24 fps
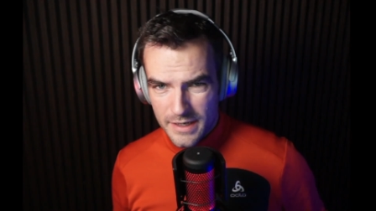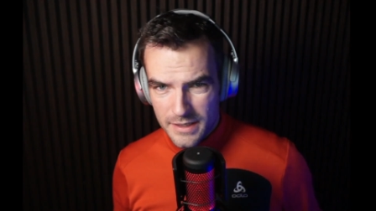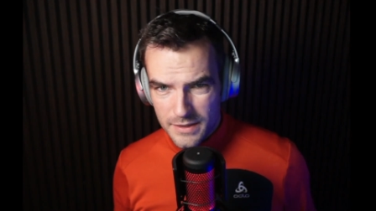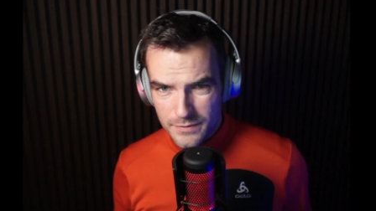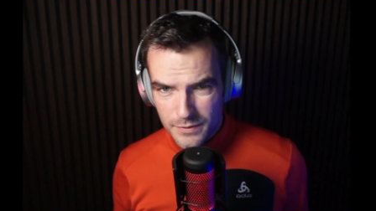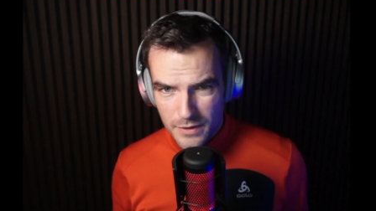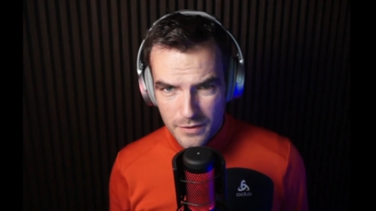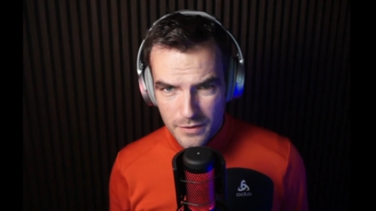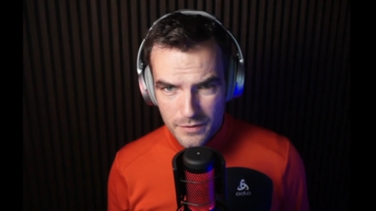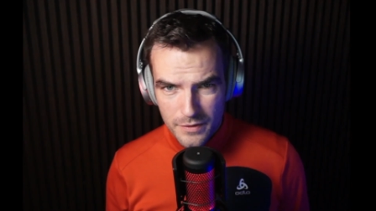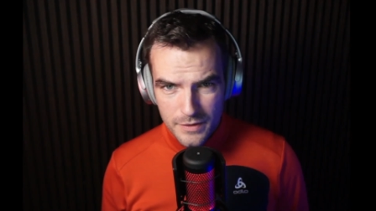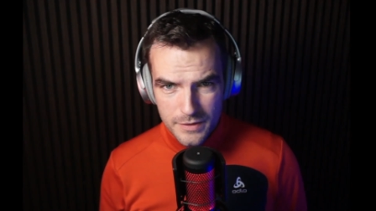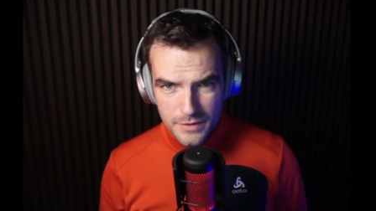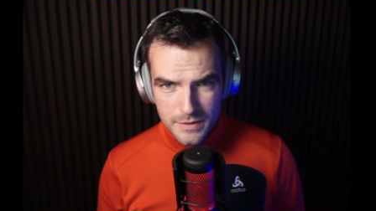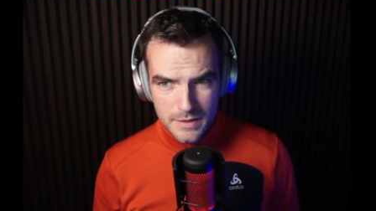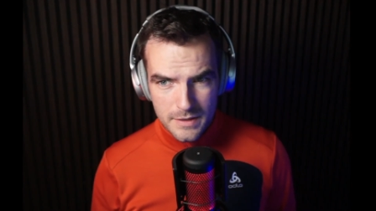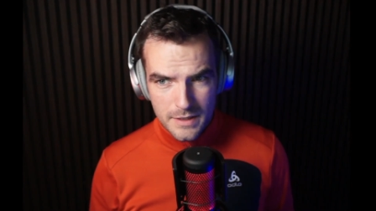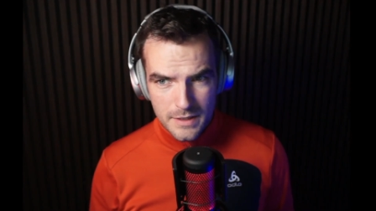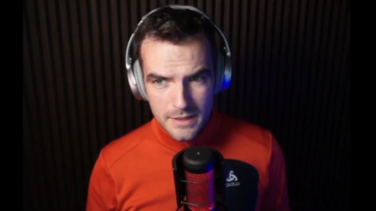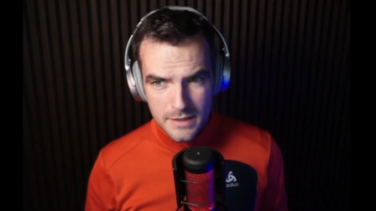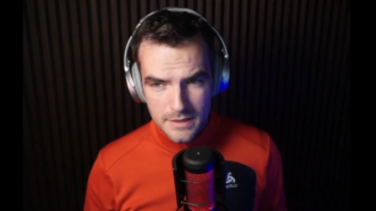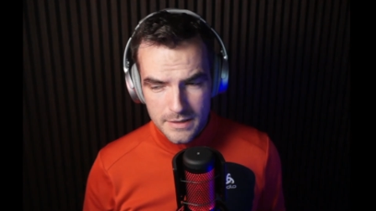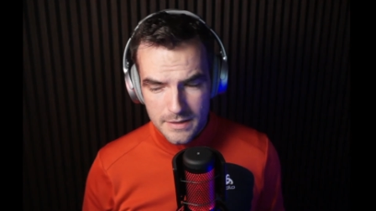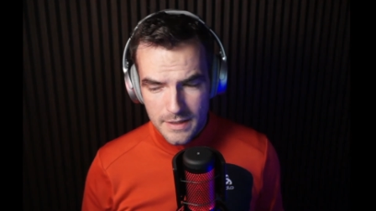is one of those
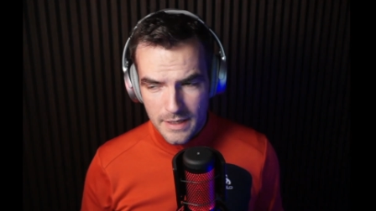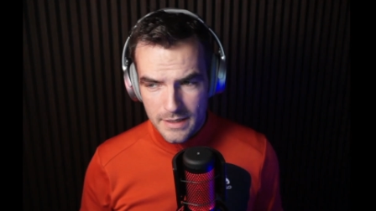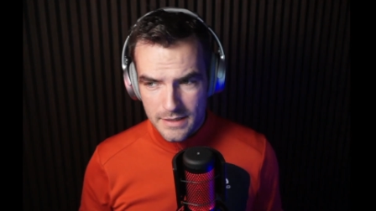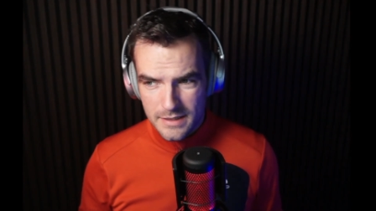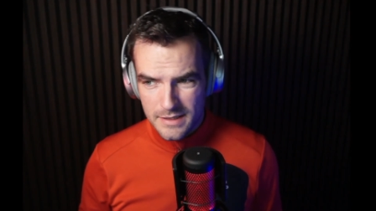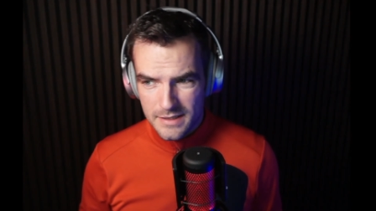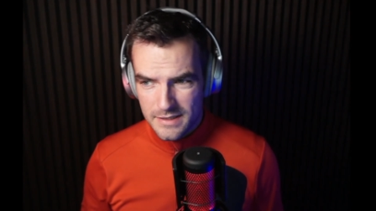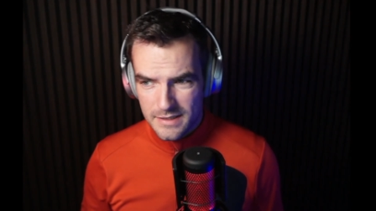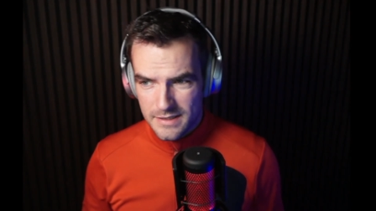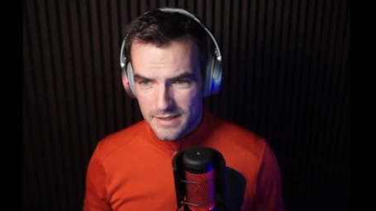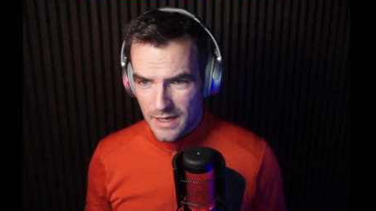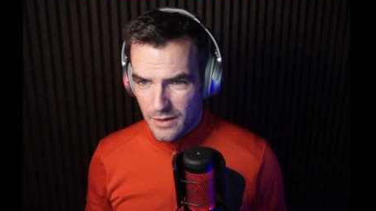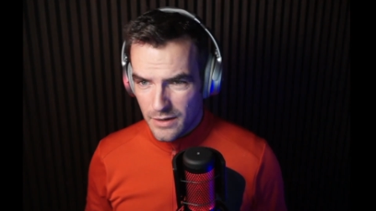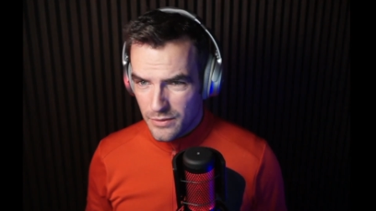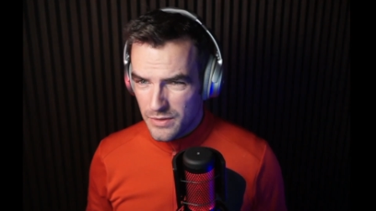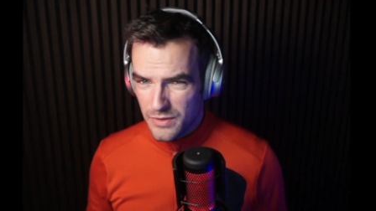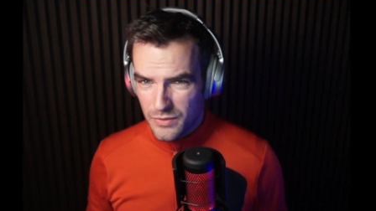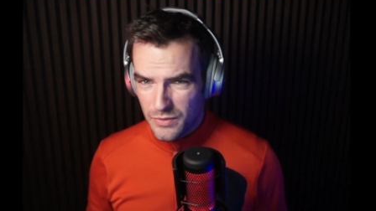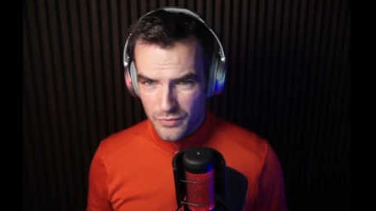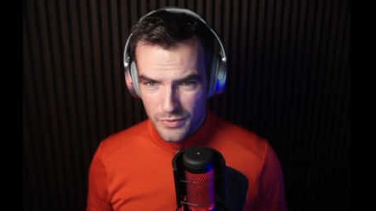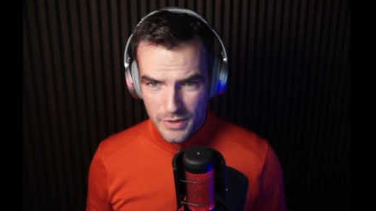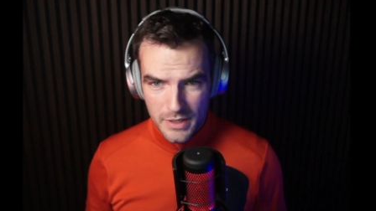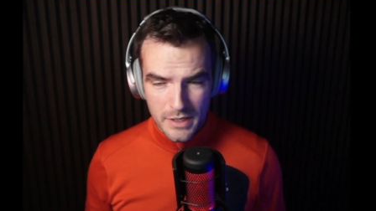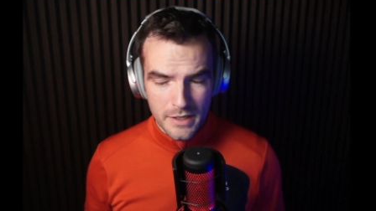things that
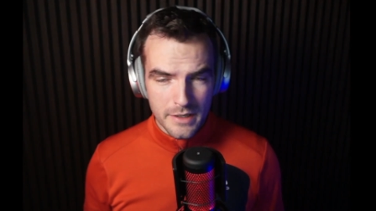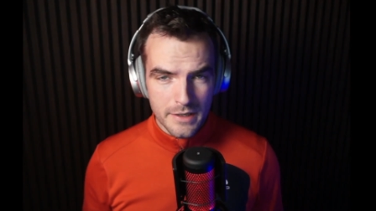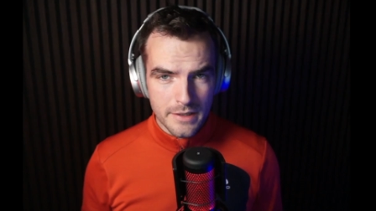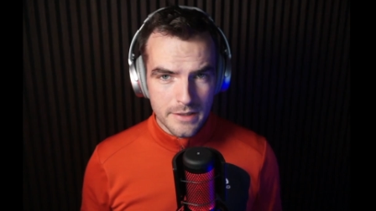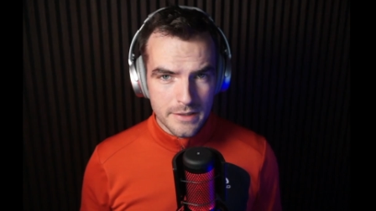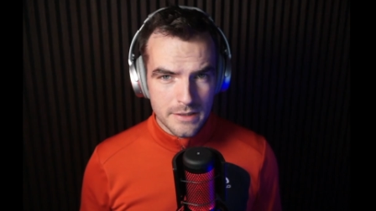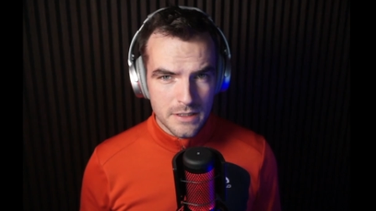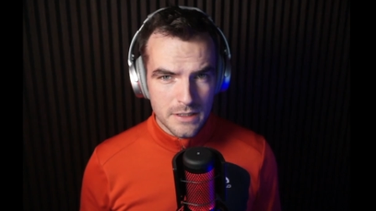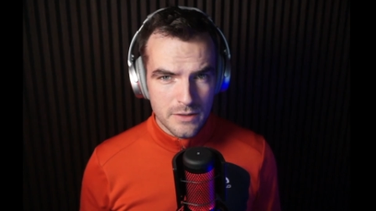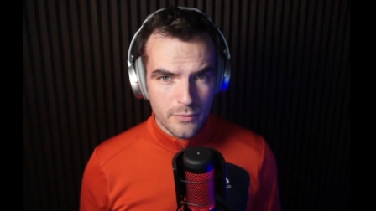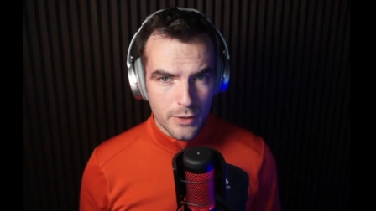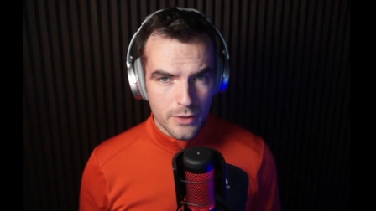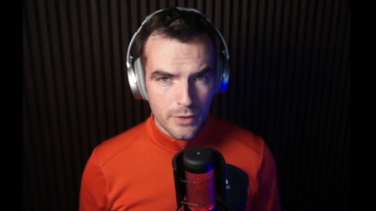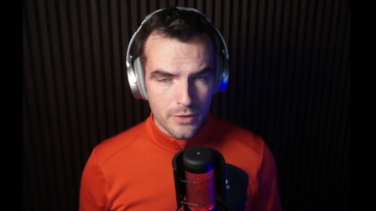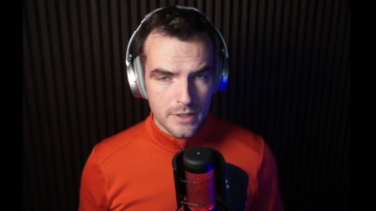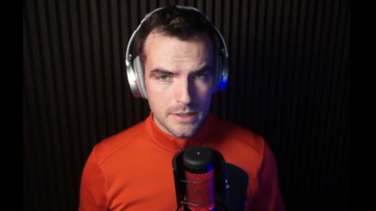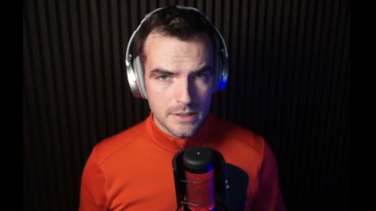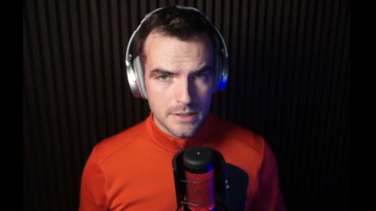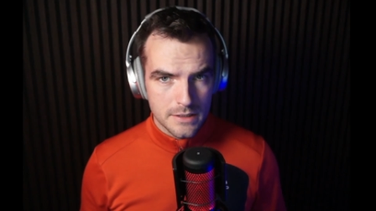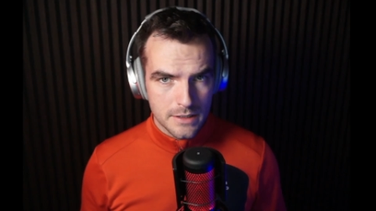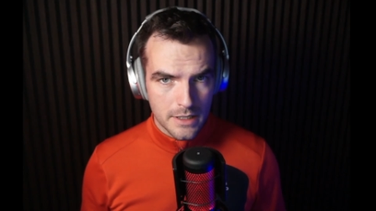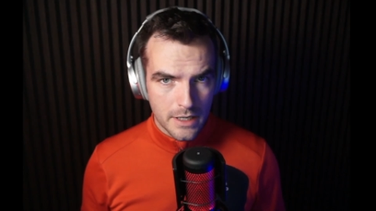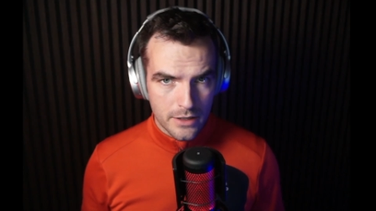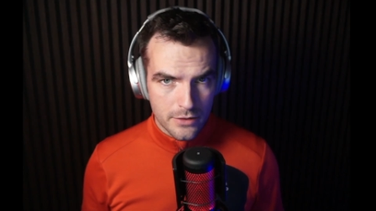sound really easy when you get
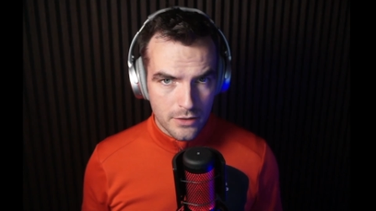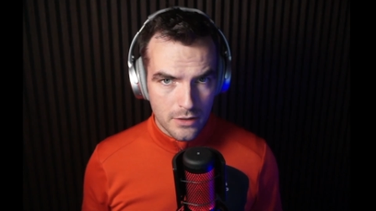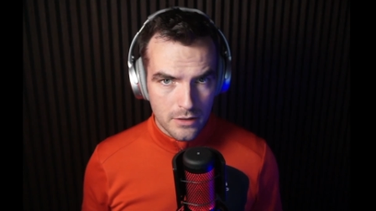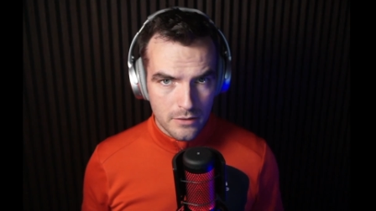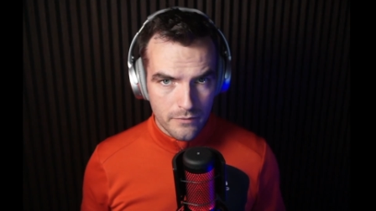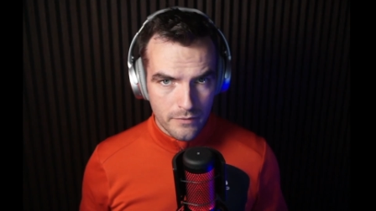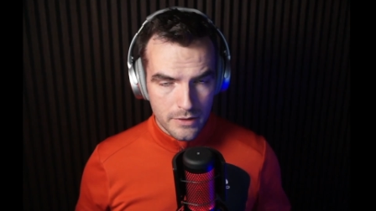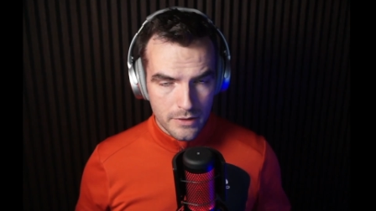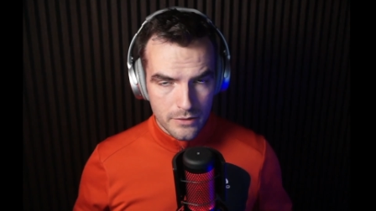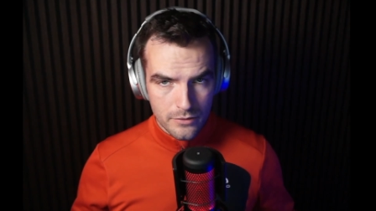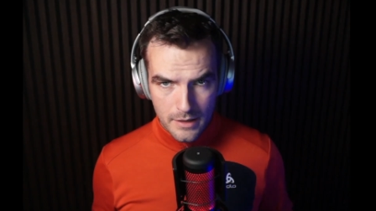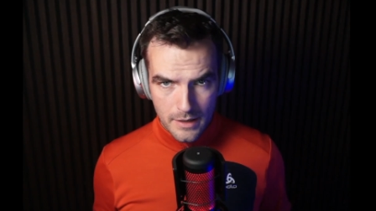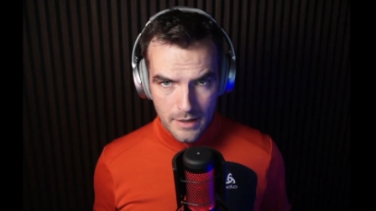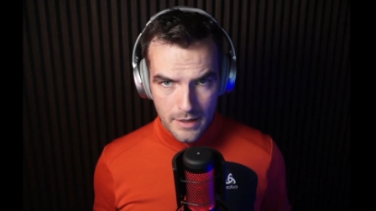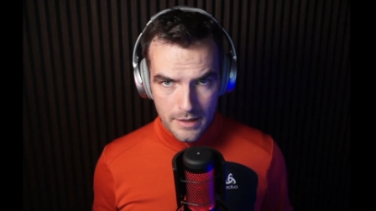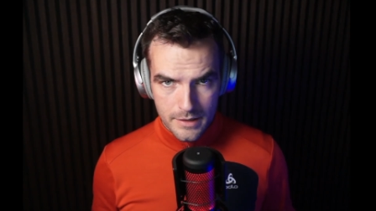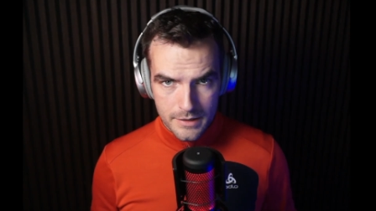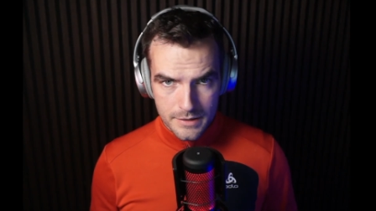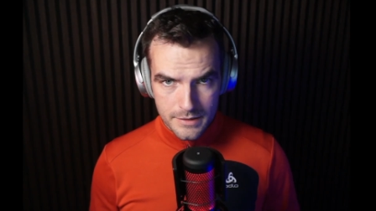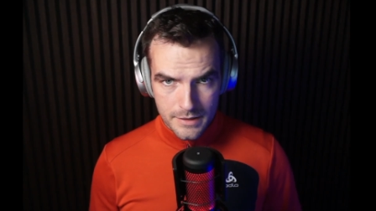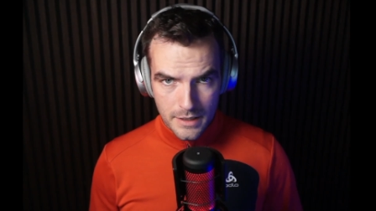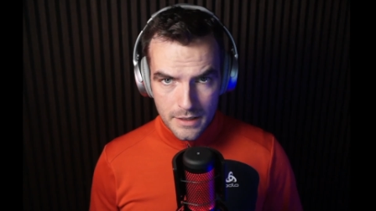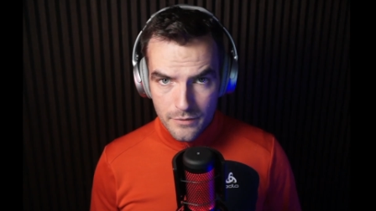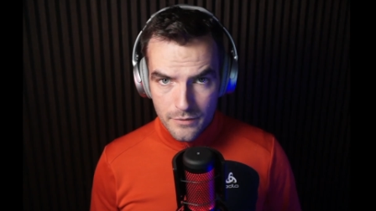started, when you
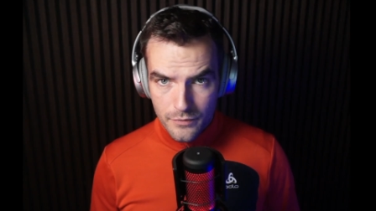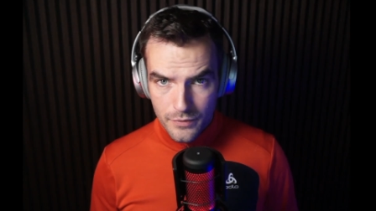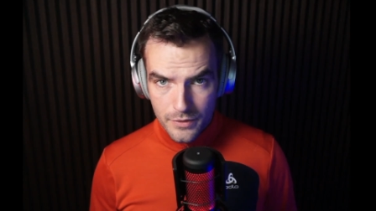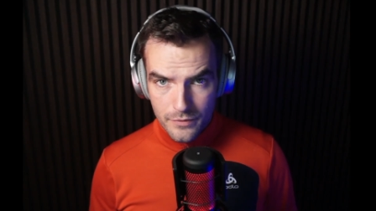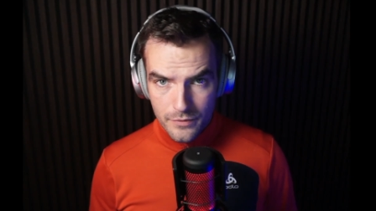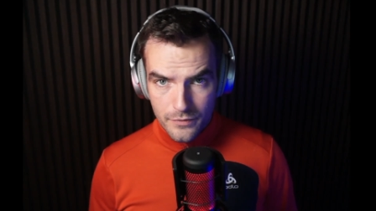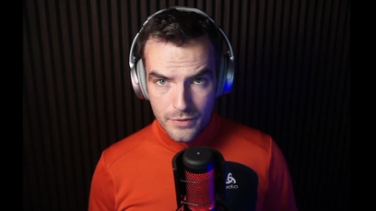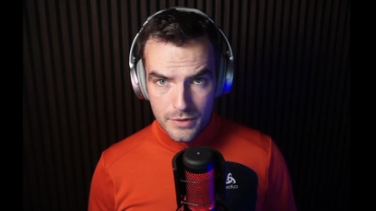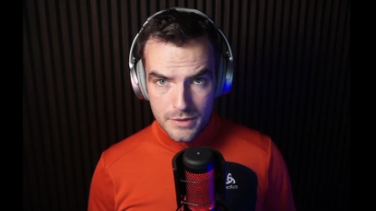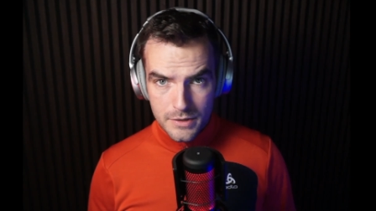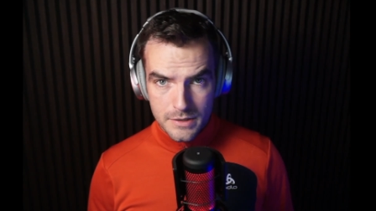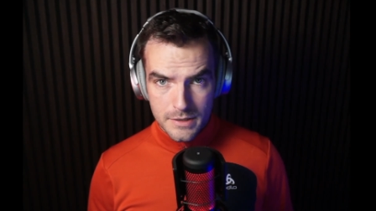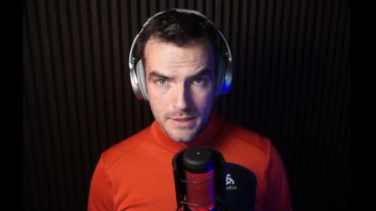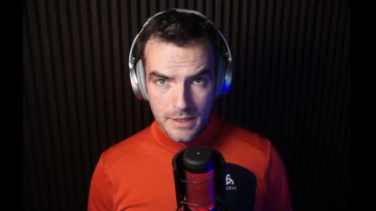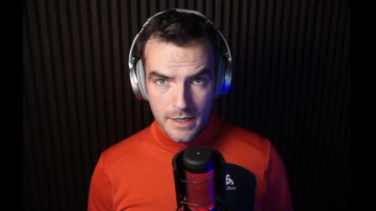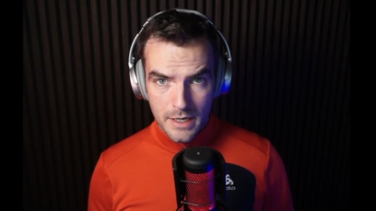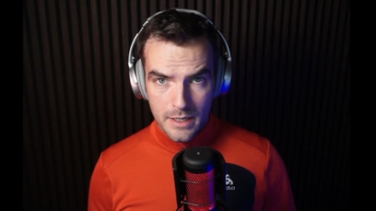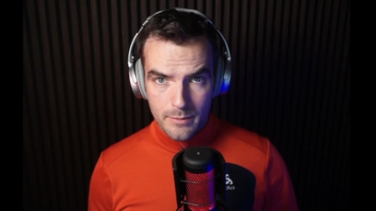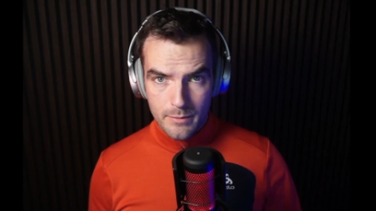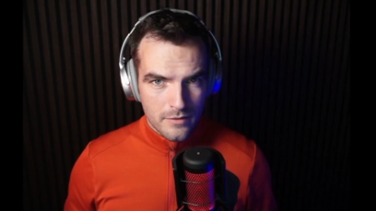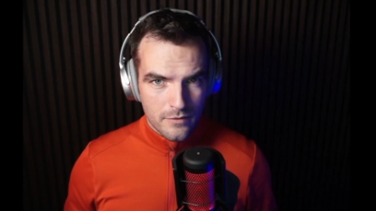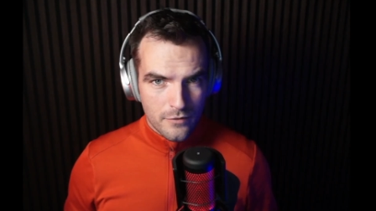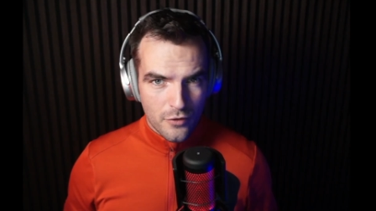understand it for the first time.